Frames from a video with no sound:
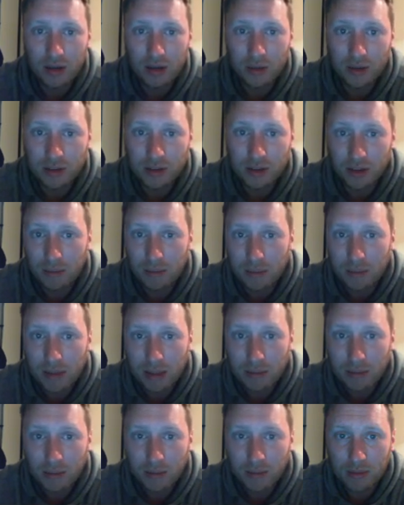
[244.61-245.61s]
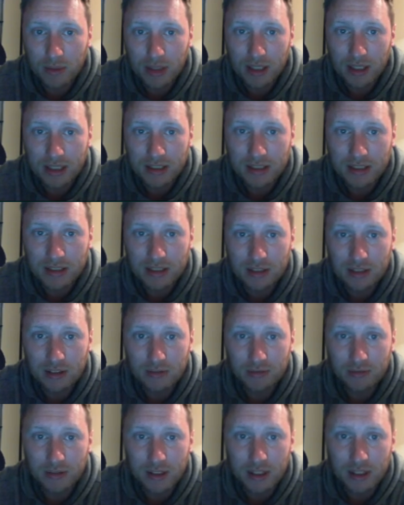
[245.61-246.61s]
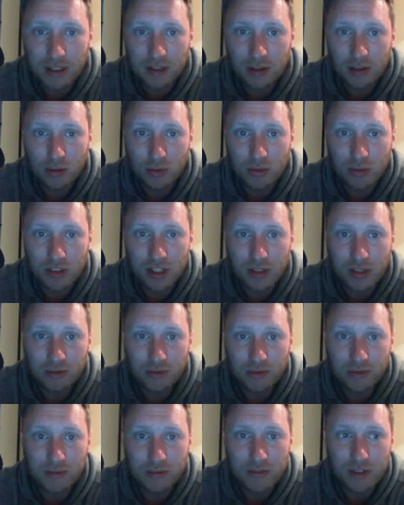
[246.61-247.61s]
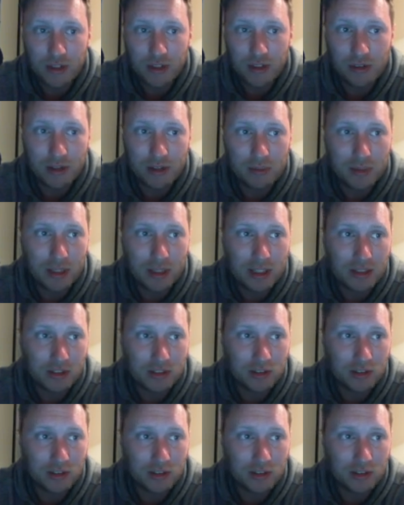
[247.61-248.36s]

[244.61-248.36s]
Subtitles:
Well, he's got a minimum release fee clause there of $53 million.